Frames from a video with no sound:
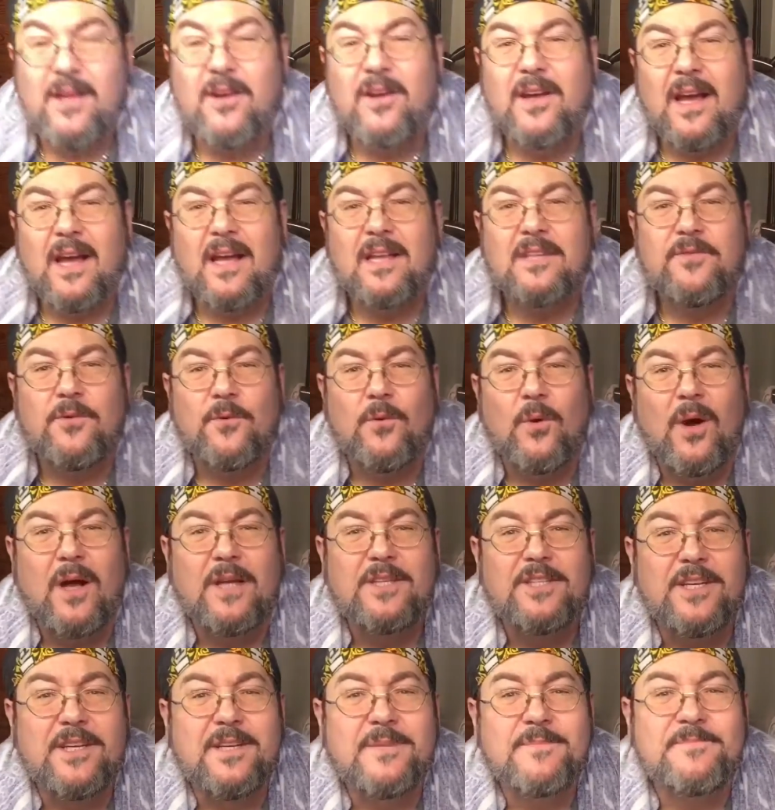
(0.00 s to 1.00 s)
you guys for
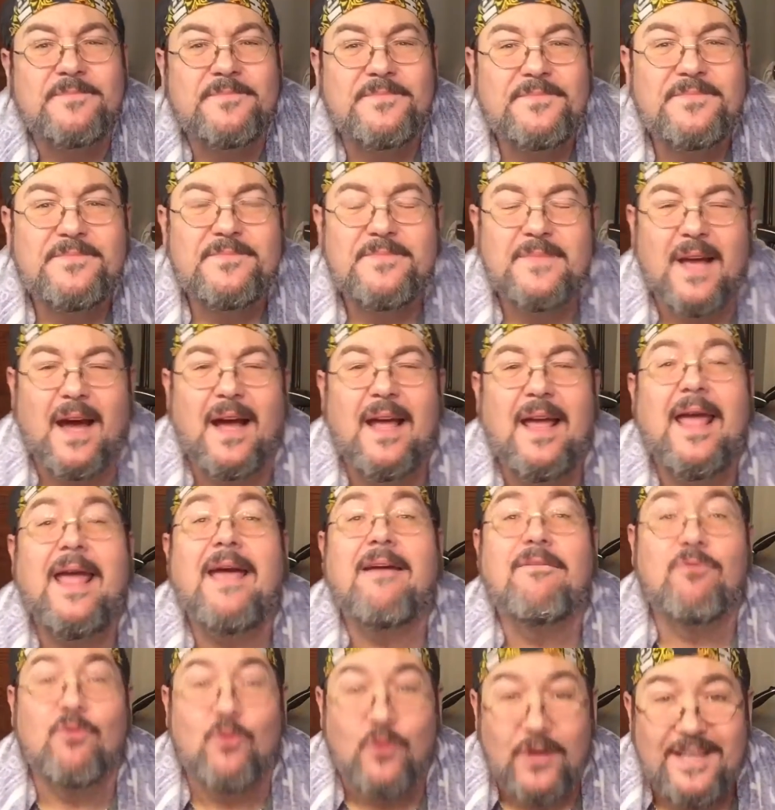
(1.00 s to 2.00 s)
watching. I
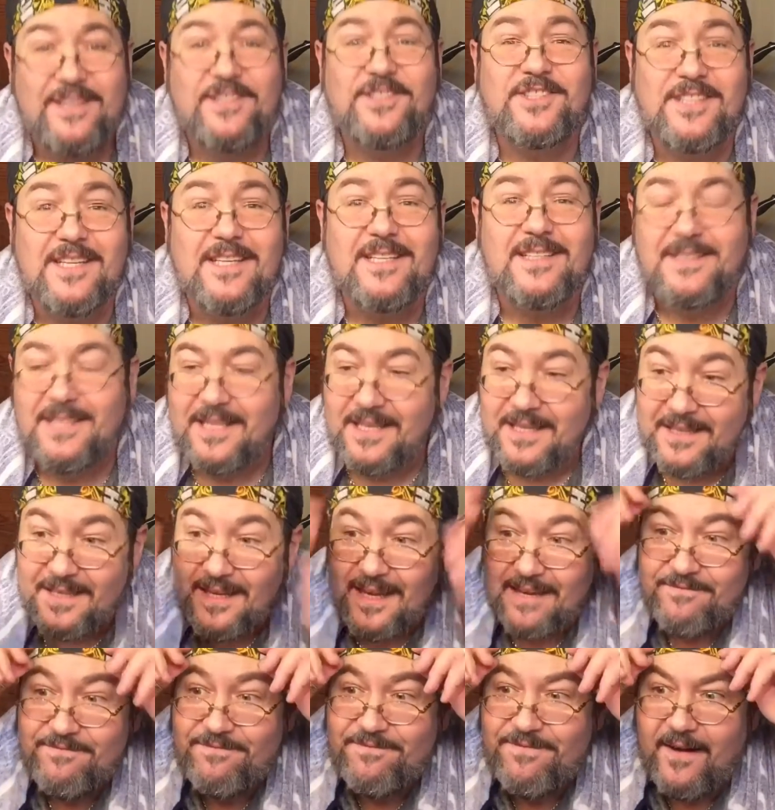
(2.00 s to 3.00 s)
have reached it,
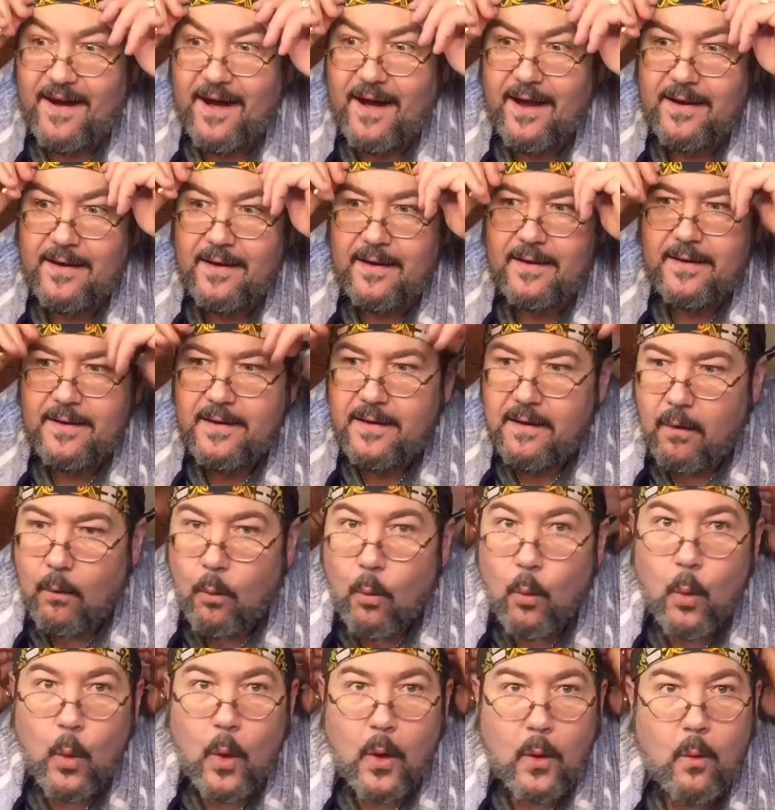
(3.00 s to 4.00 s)
finally.
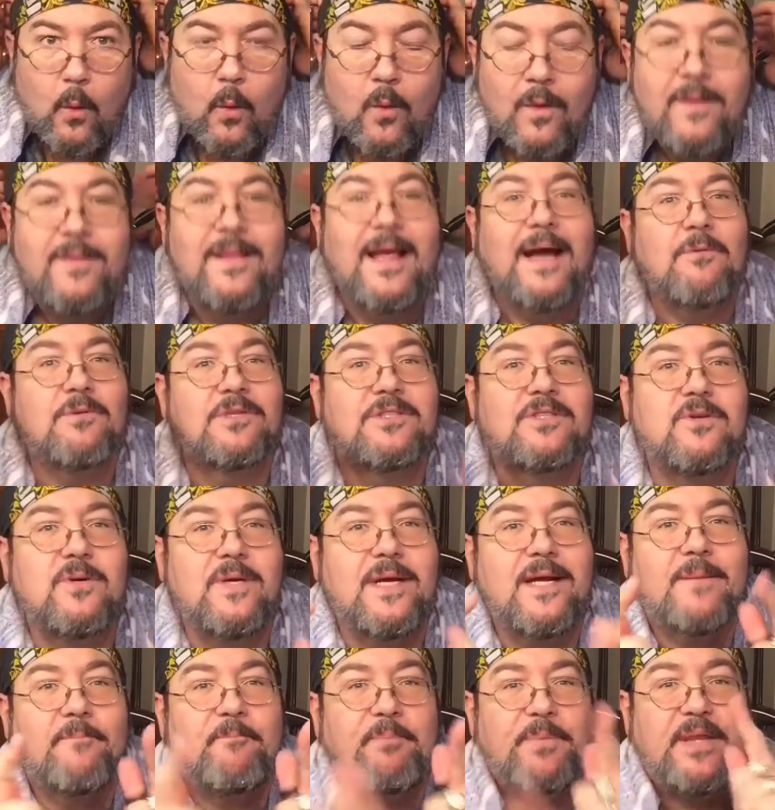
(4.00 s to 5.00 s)
That was
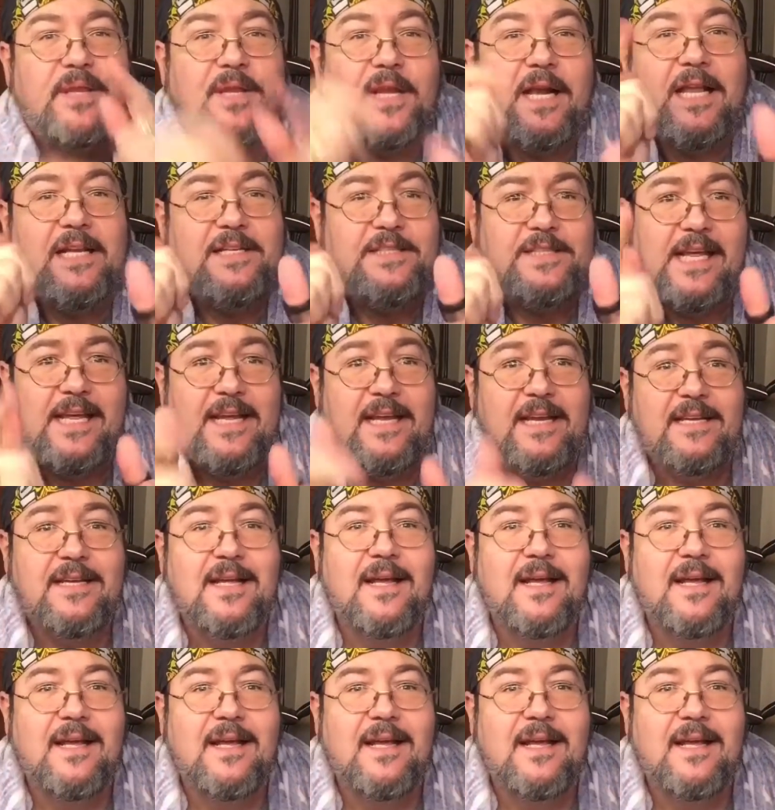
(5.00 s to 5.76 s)
quick. Ding.